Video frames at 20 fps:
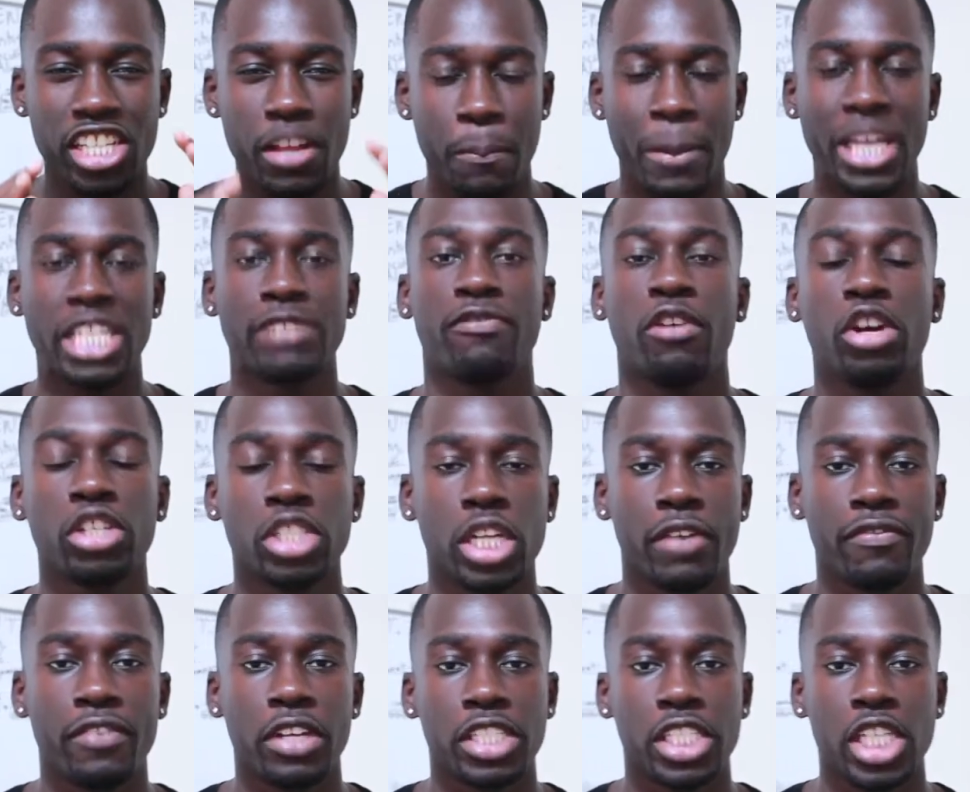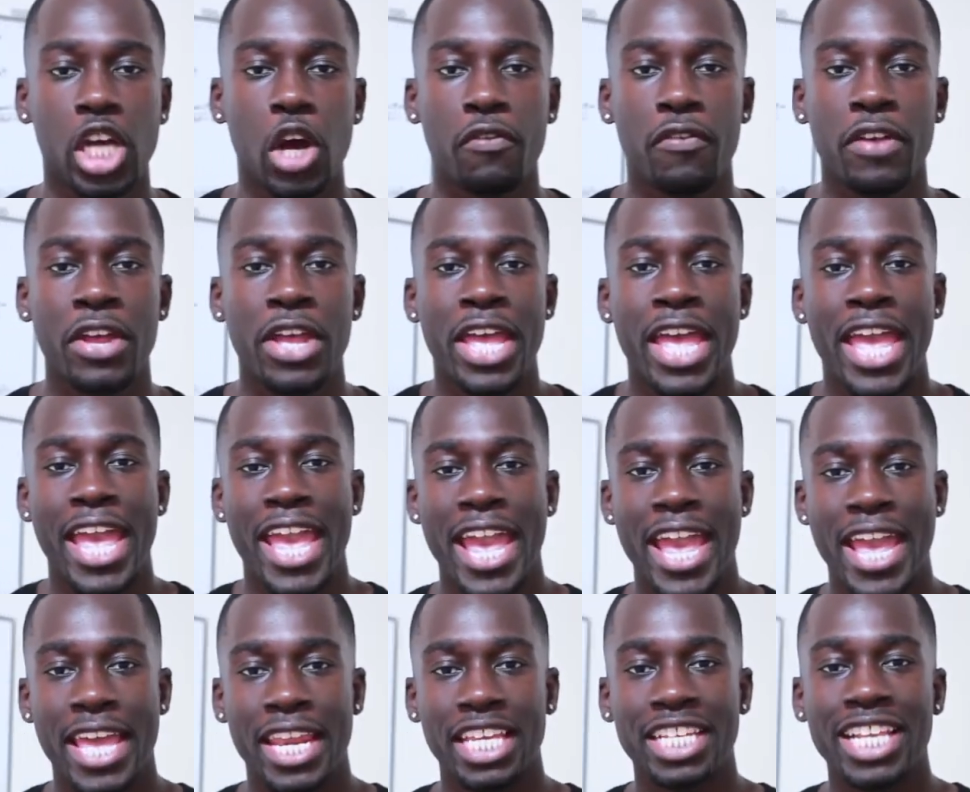the best version of yourself.
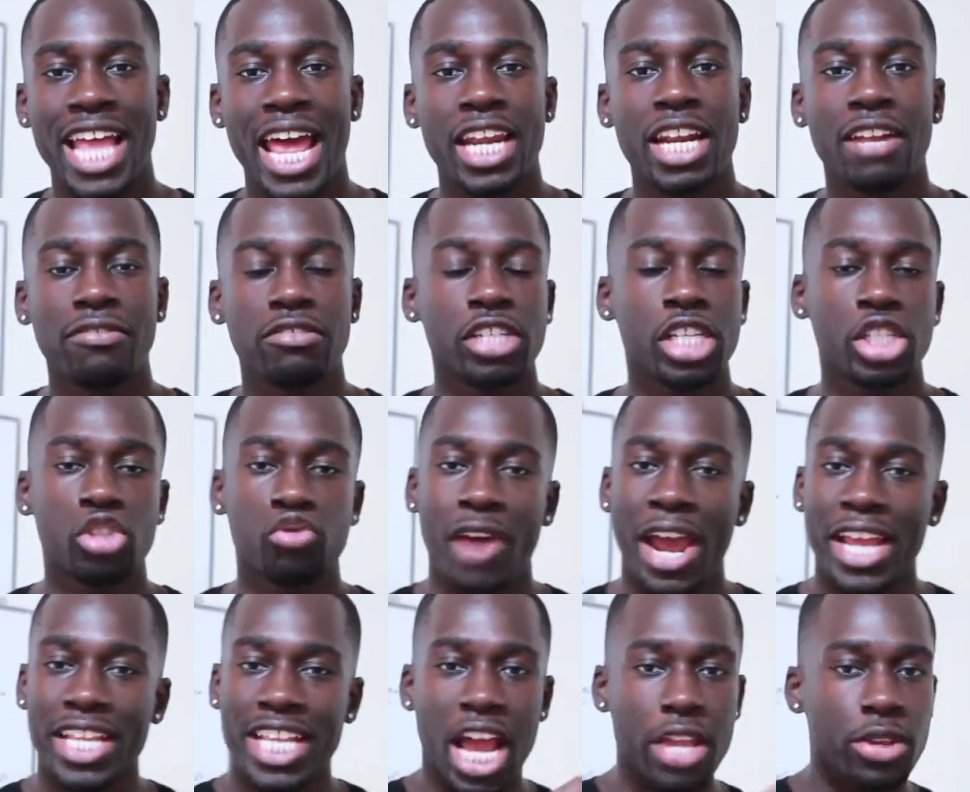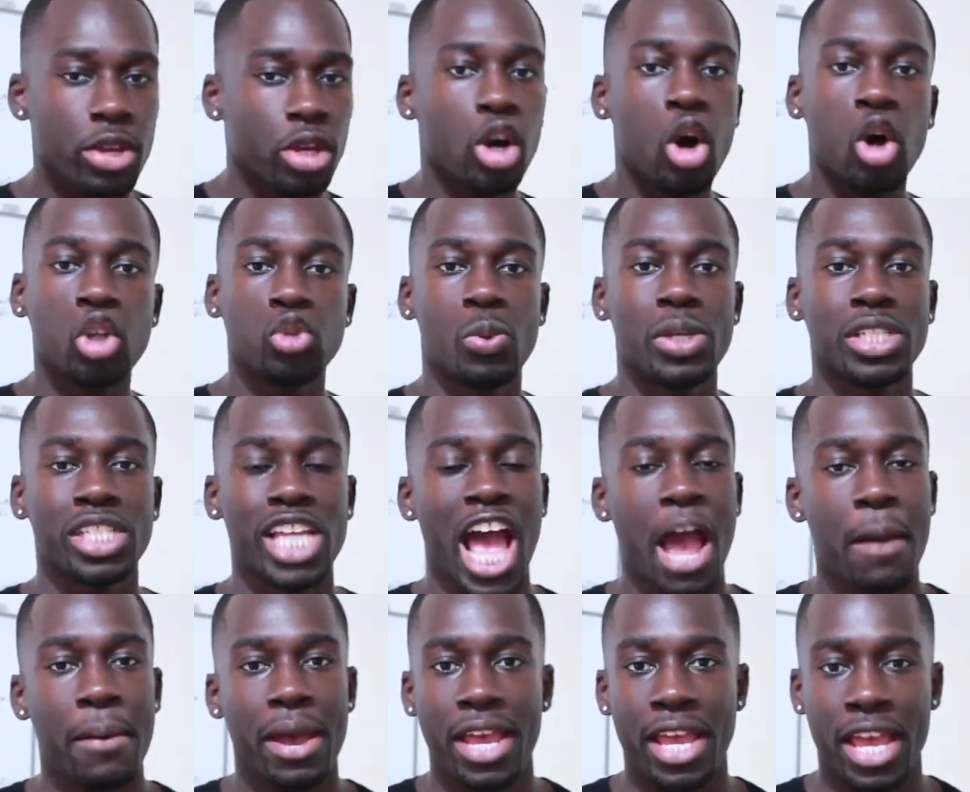And it's not enough to just write down your goals one
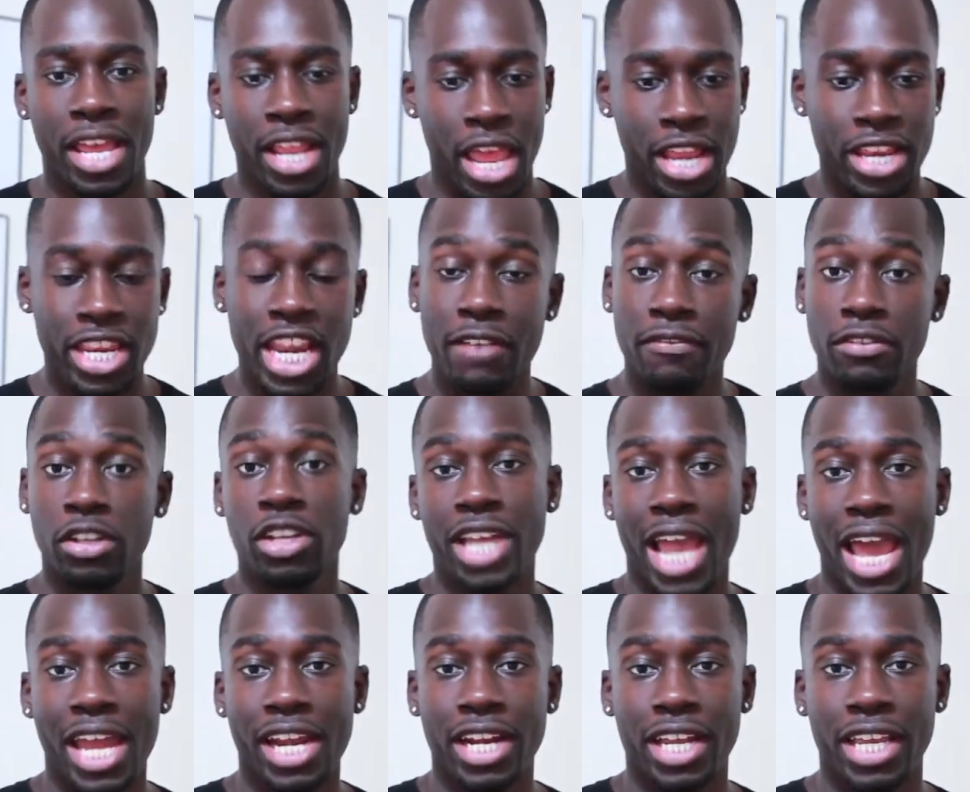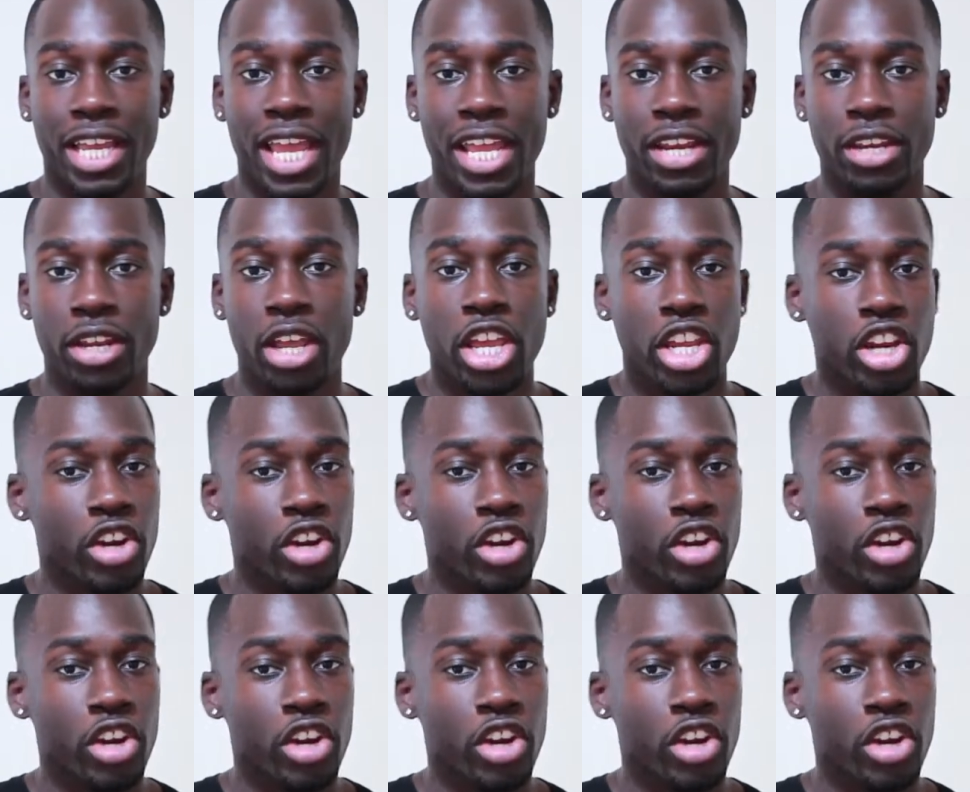time and, and never look at it again.